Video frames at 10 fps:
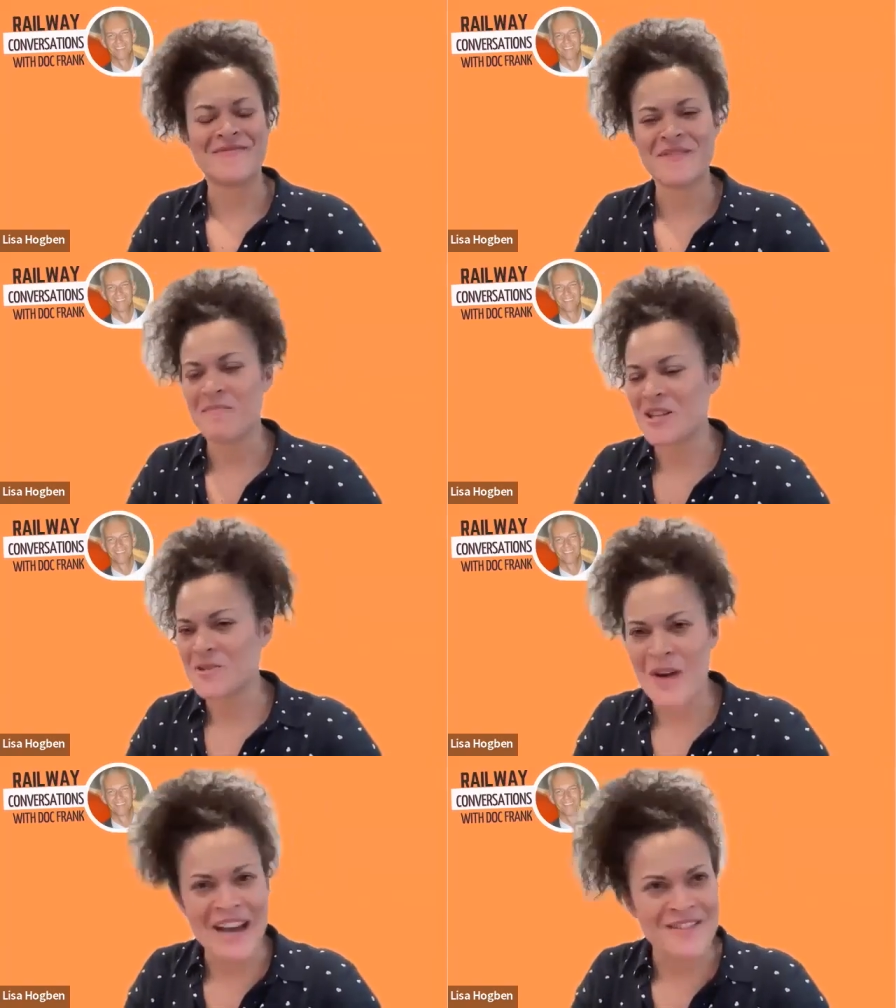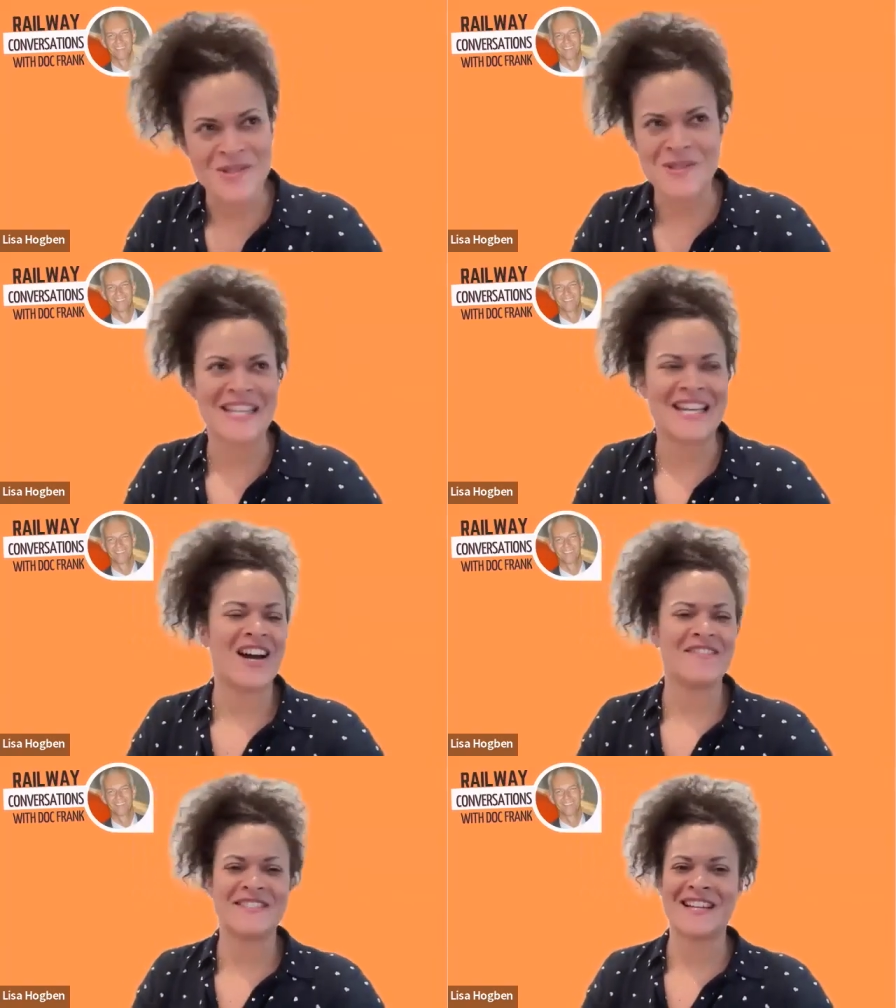much more outdoorsy
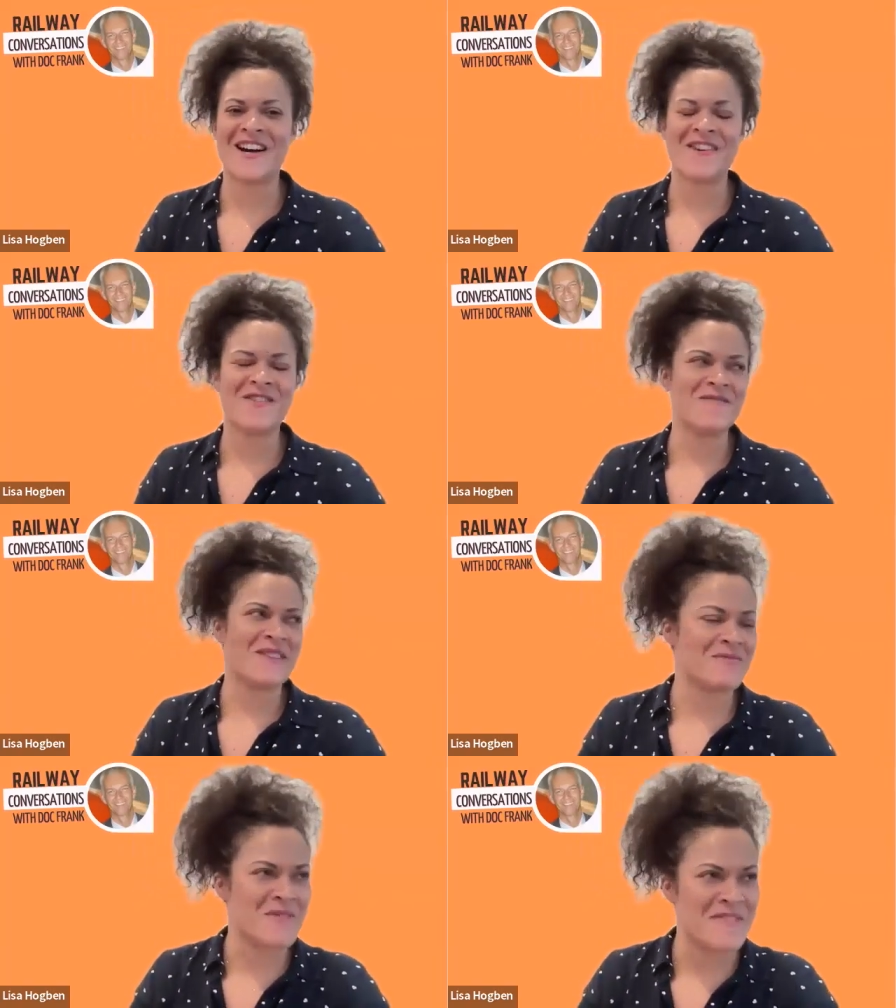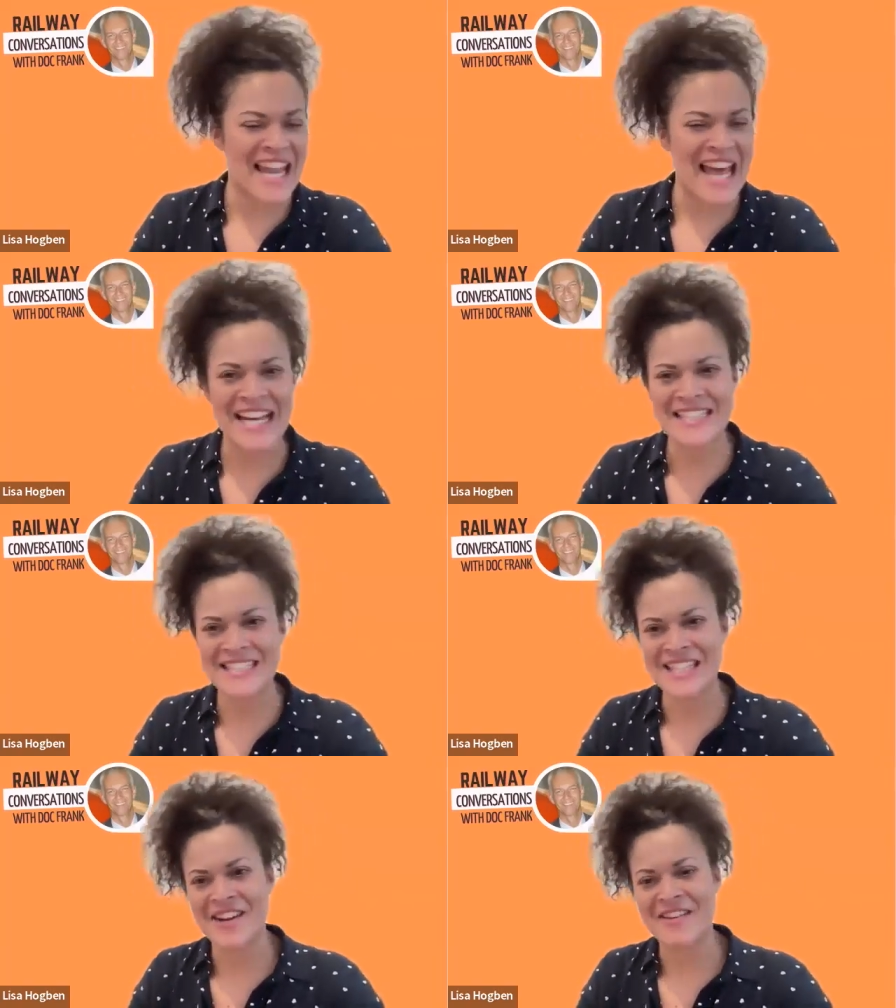lifestyle, much more
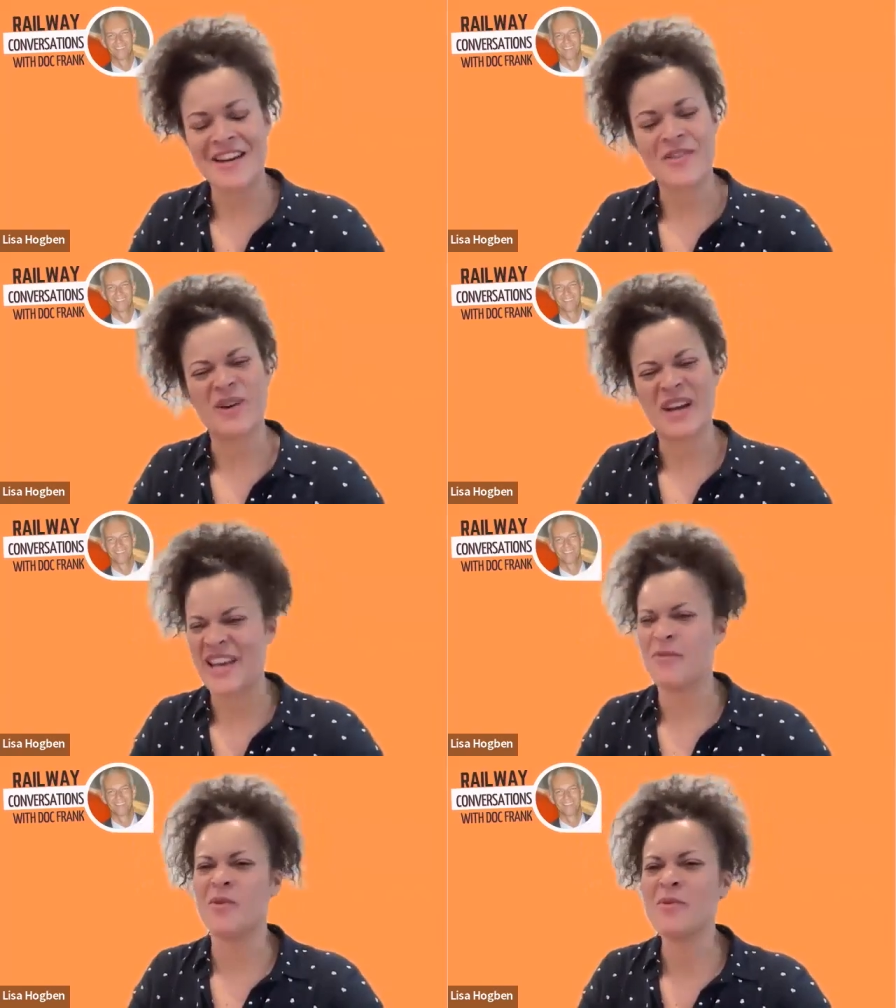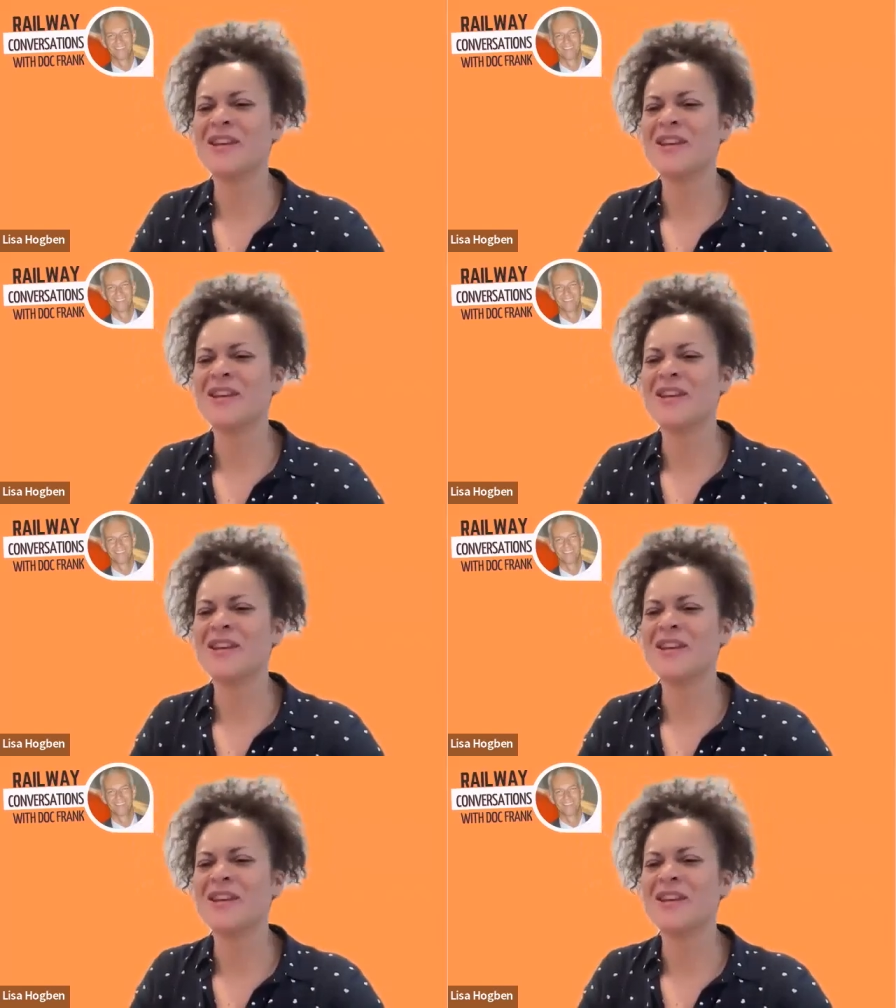relaxed, and I thought, okay, well,